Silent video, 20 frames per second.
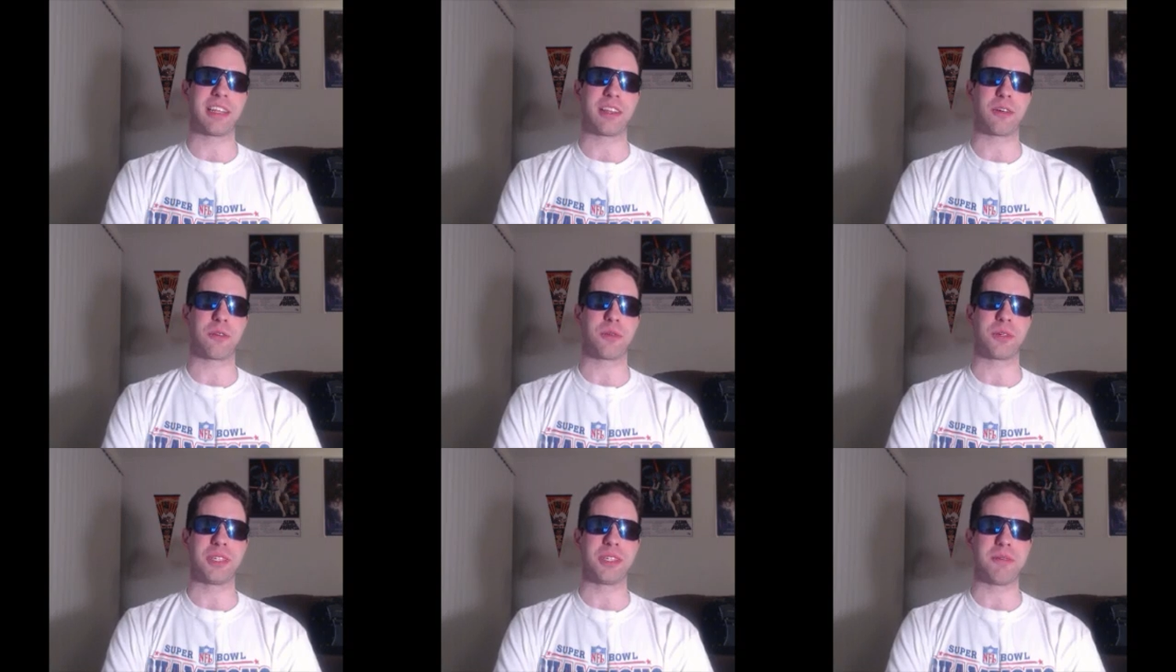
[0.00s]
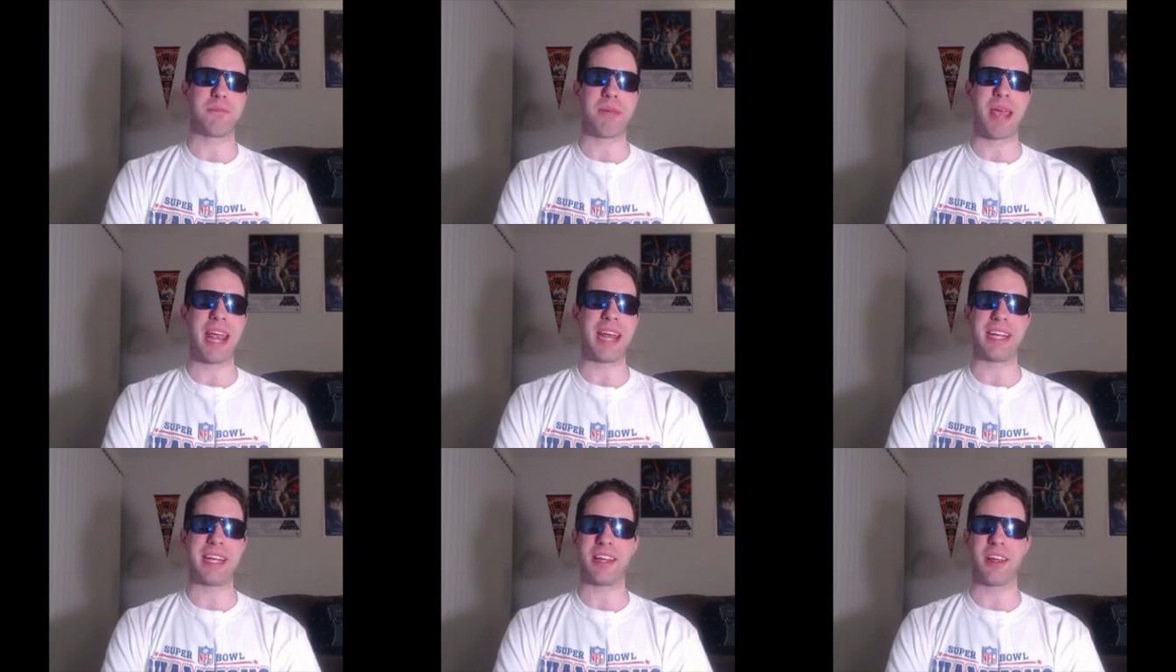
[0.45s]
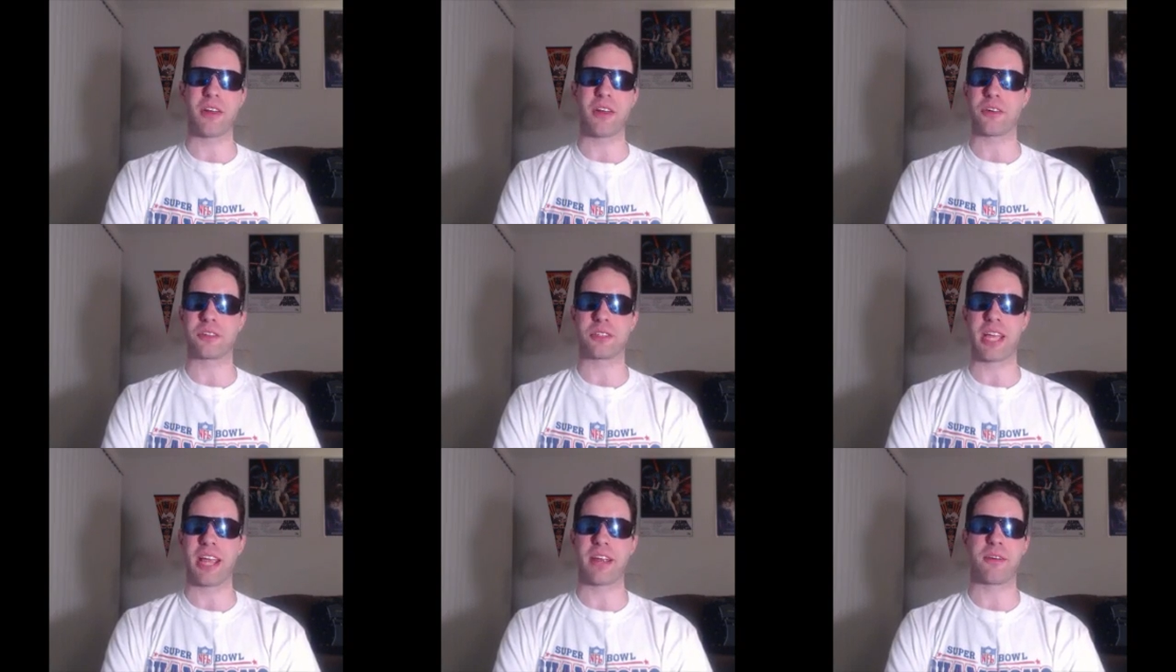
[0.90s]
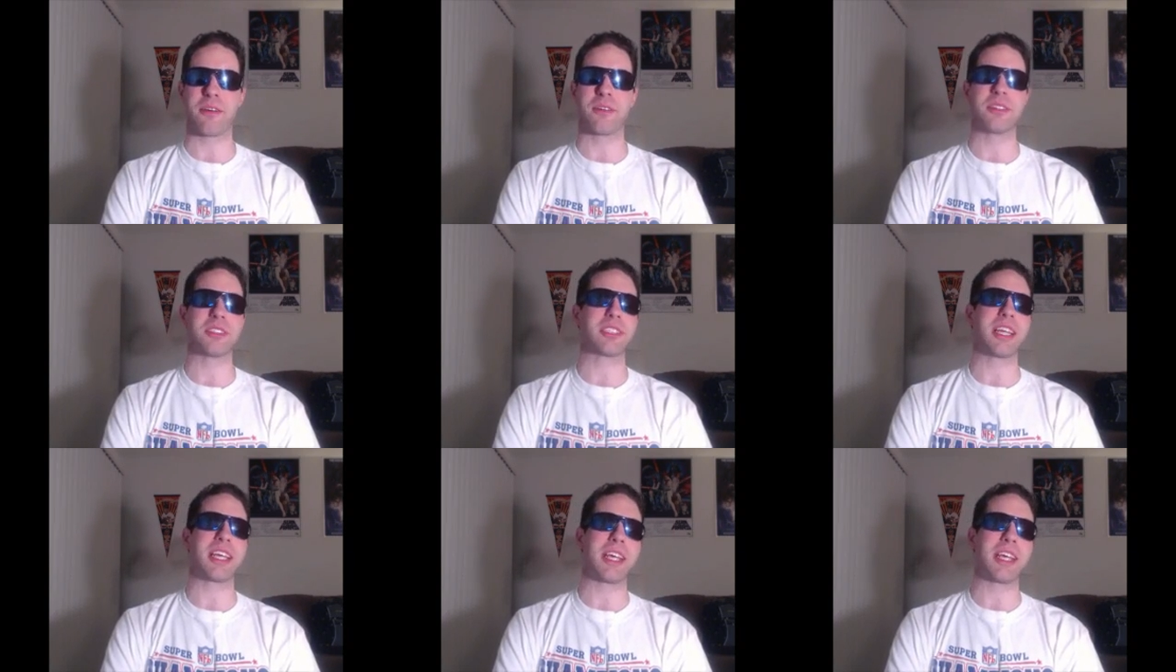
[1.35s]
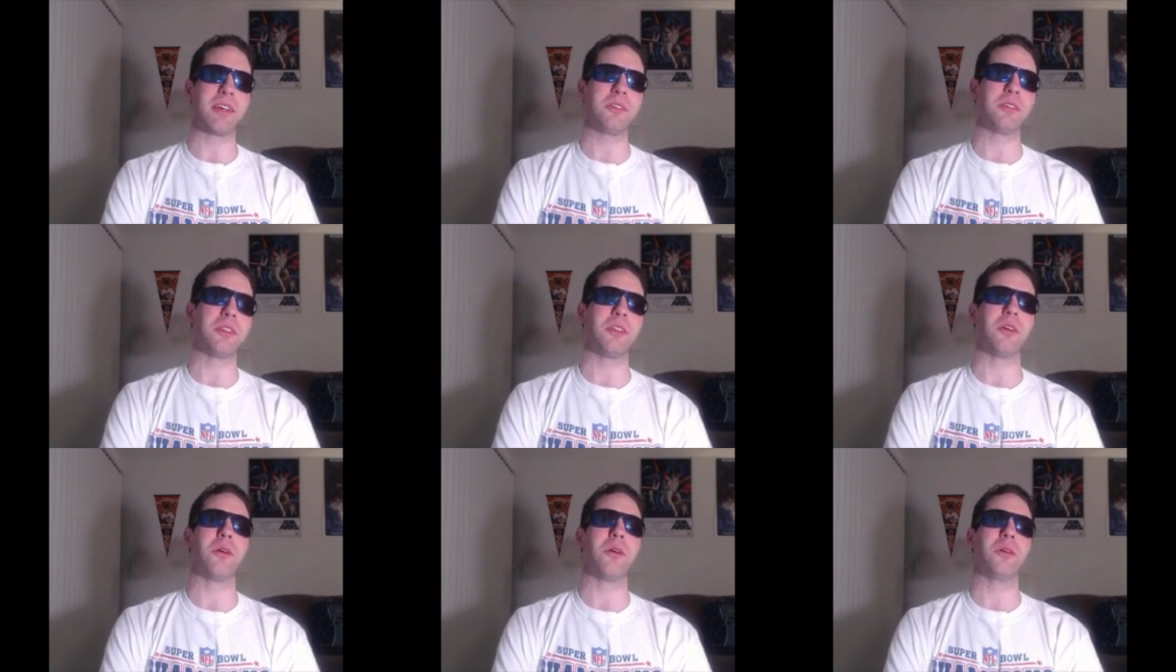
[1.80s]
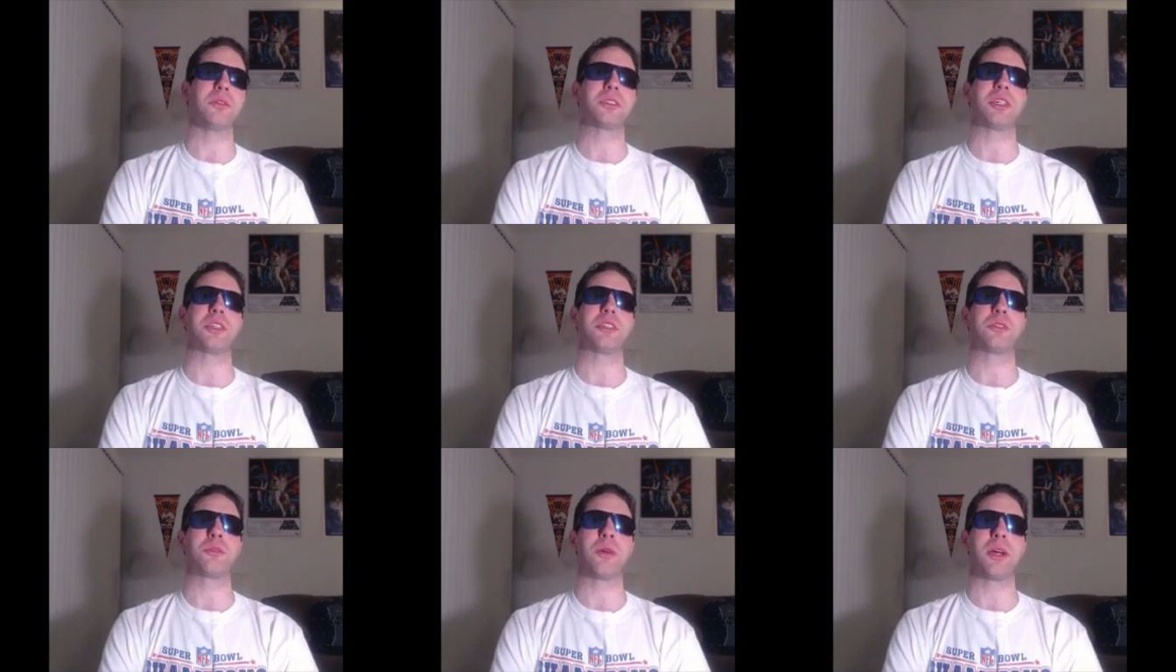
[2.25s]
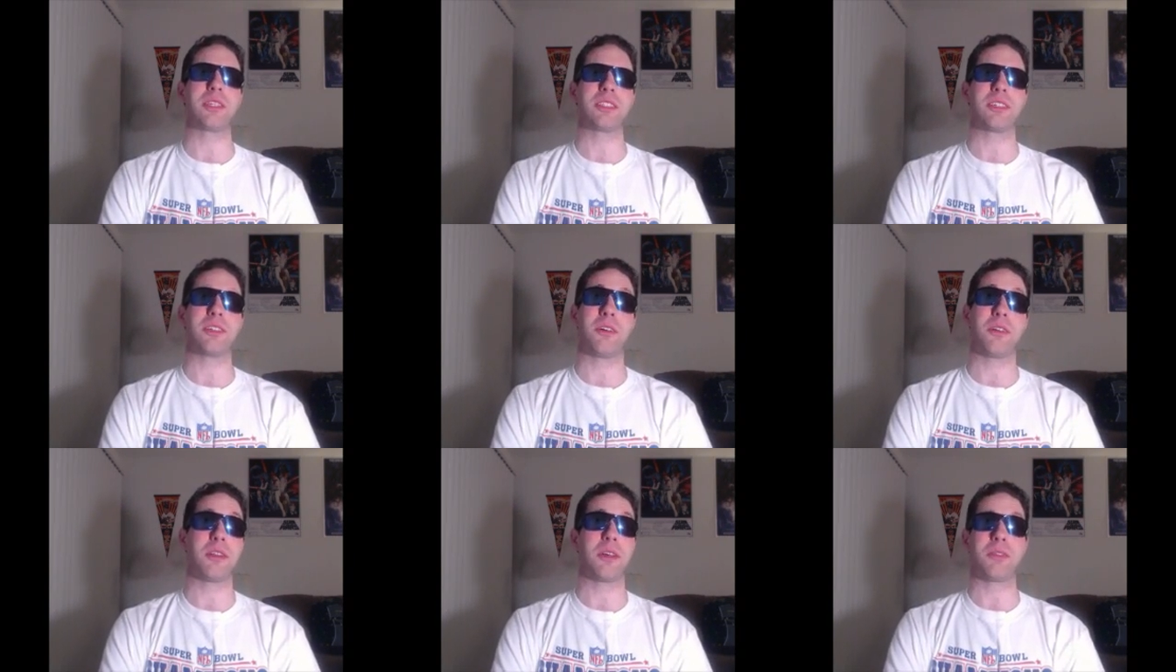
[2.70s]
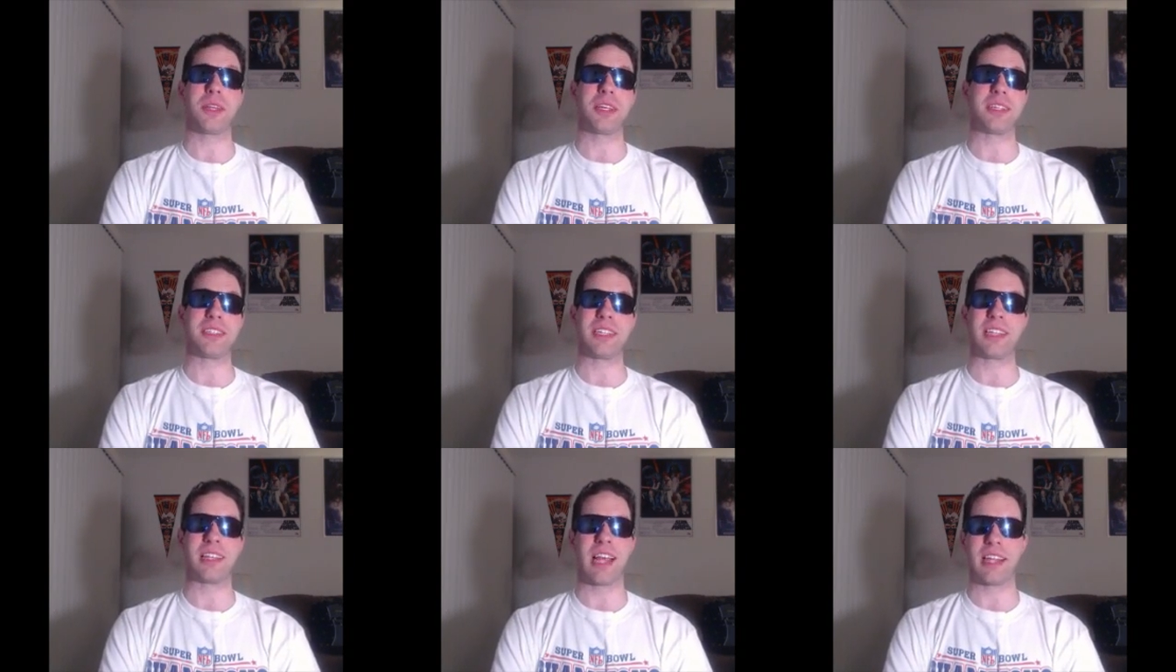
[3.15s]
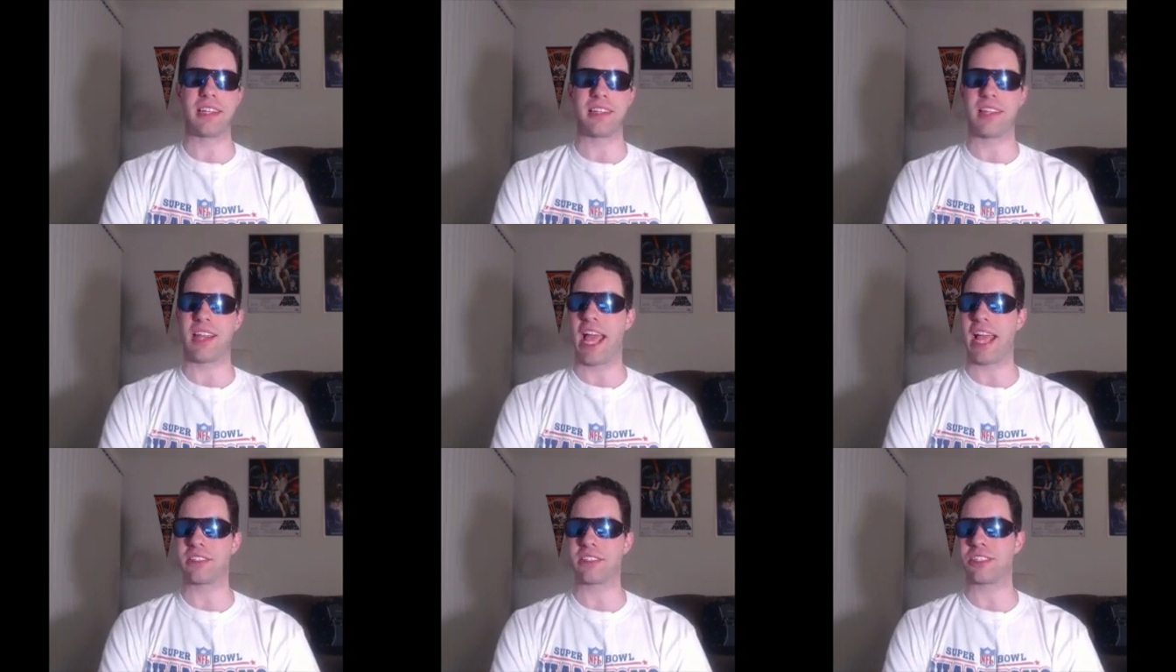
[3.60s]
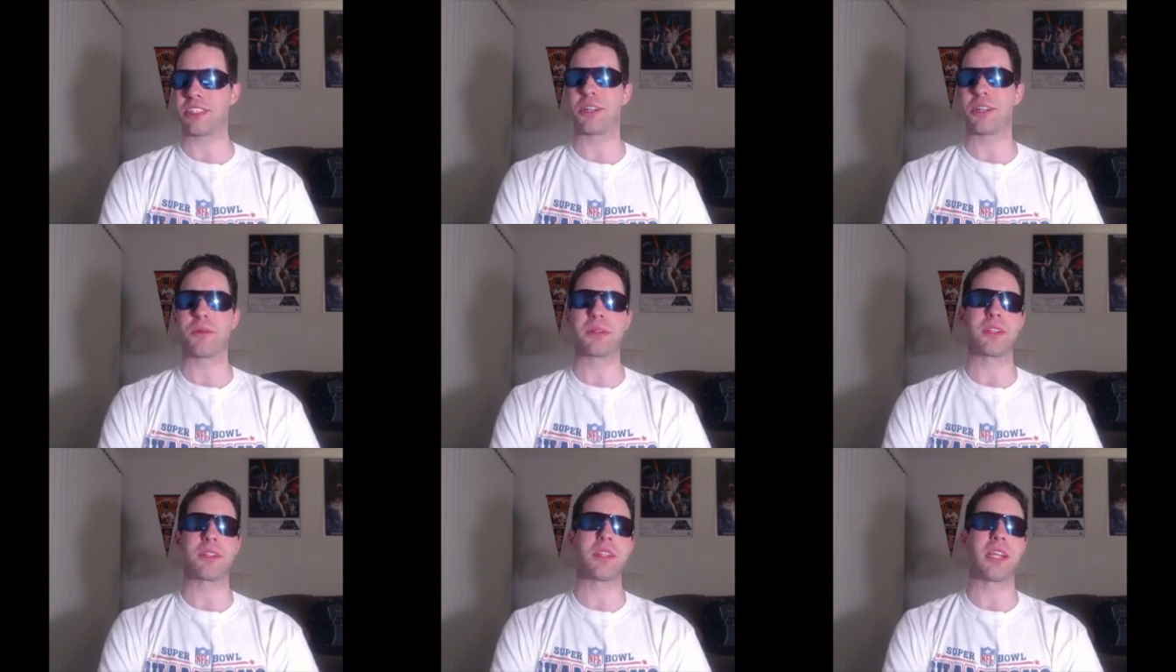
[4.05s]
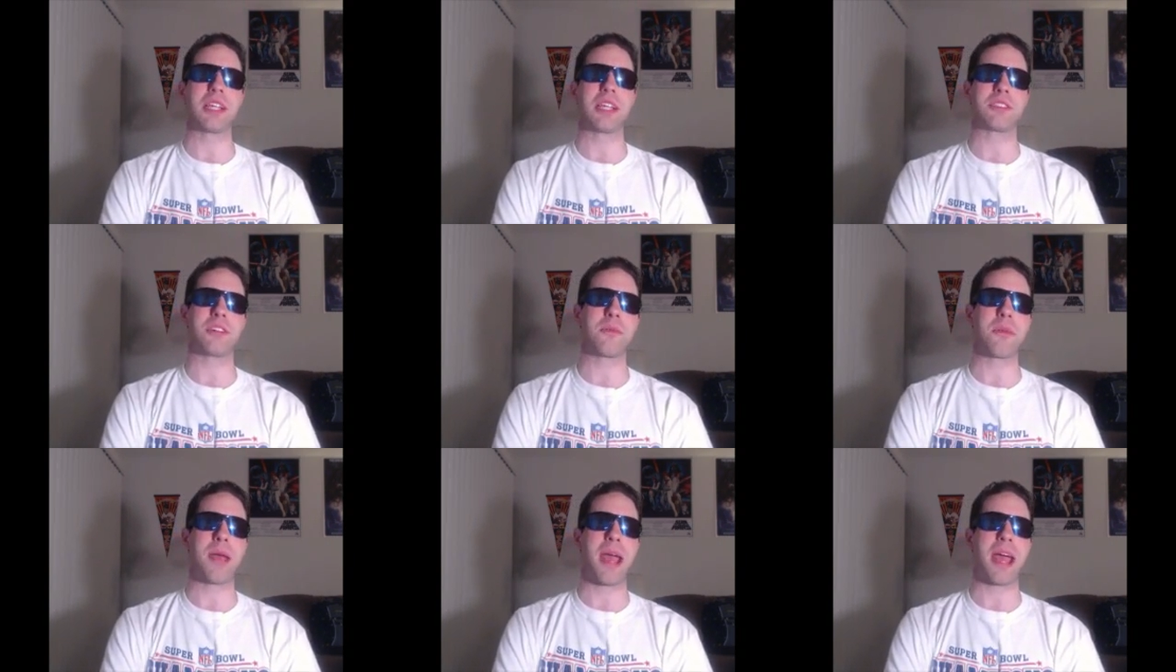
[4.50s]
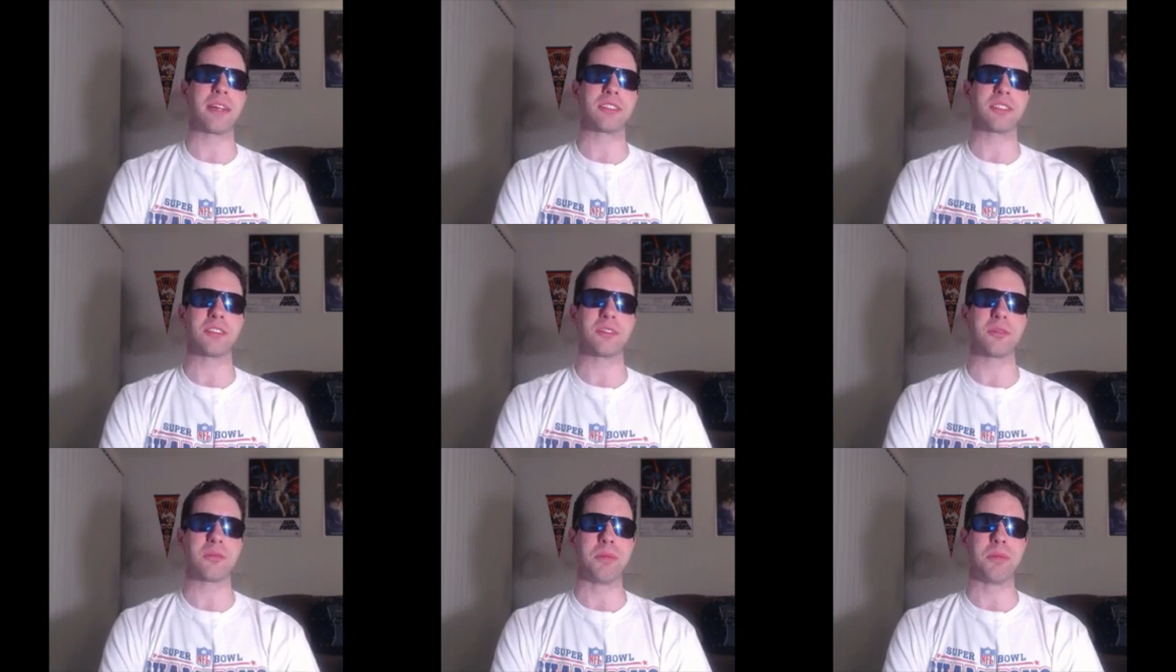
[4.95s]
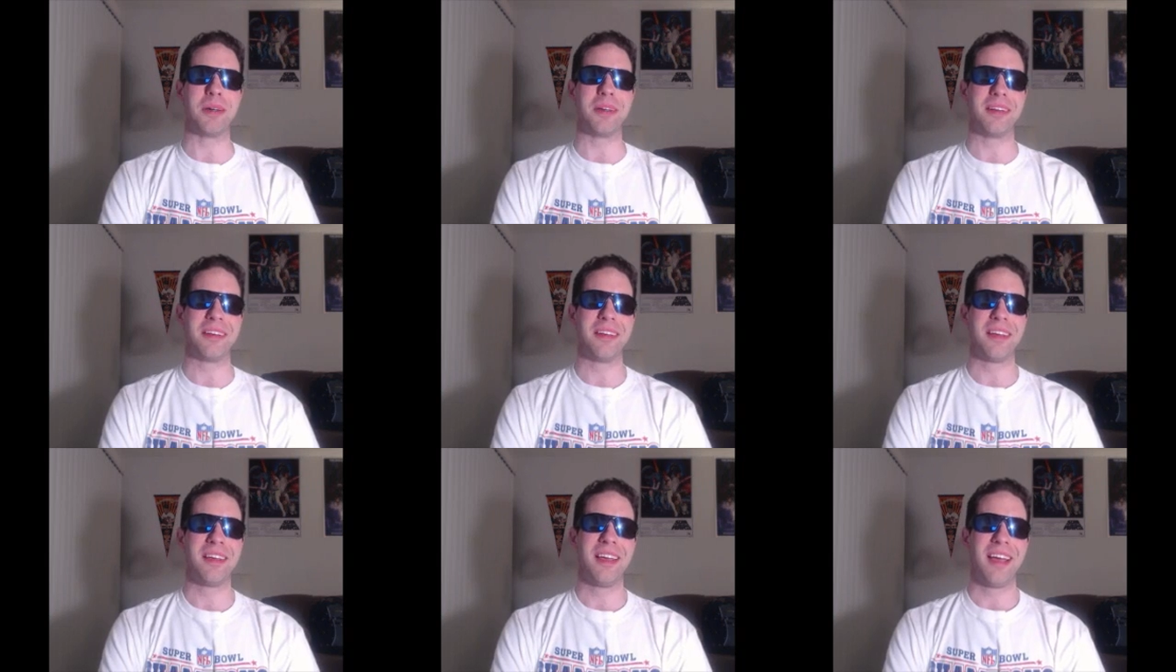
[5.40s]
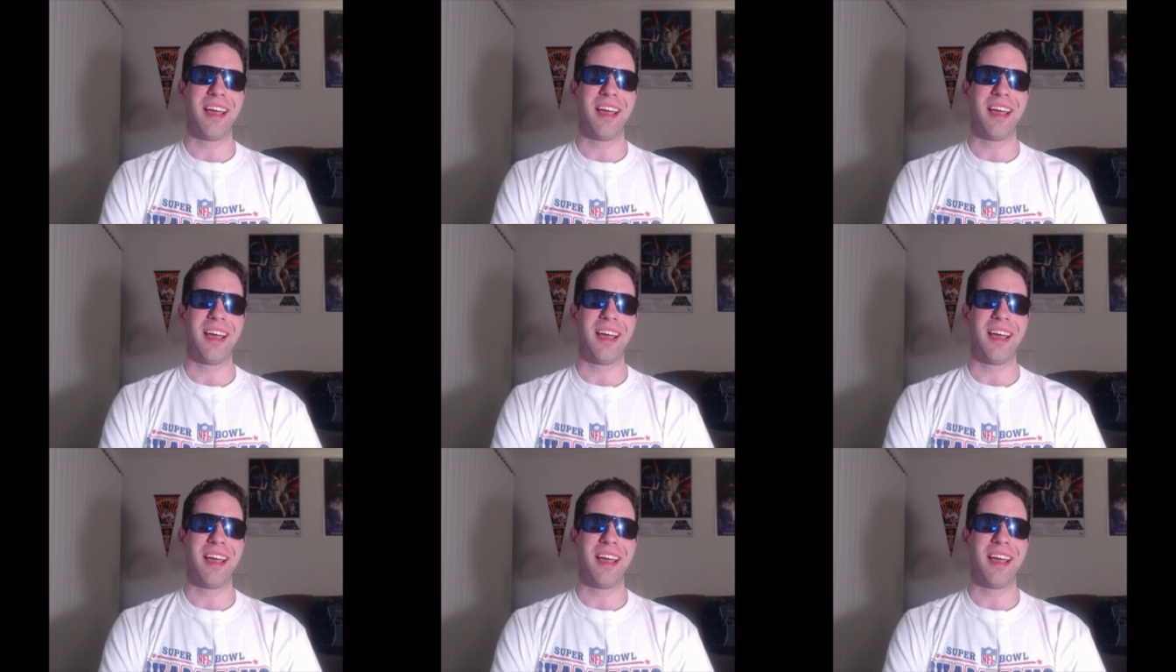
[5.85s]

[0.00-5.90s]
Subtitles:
that they're really painting Undertaker as the heel in the whole situation, although they did that last year with the Lesnar matches. But